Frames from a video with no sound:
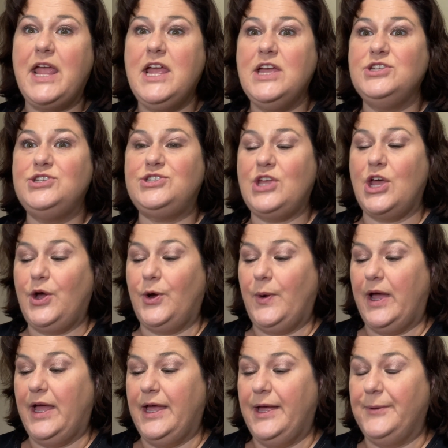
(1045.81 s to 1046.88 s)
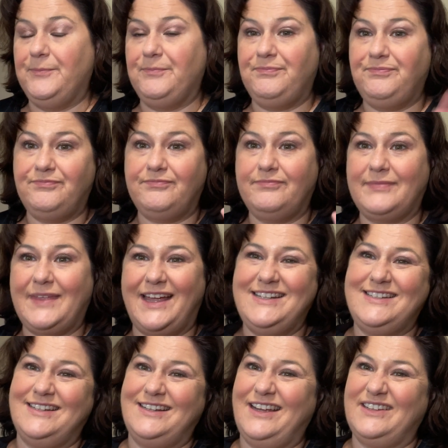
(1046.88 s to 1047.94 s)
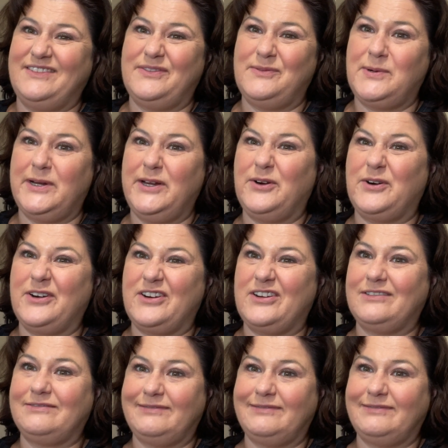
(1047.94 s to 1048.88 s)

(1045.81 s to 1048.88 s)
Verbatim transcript: So um, I did have to pre-order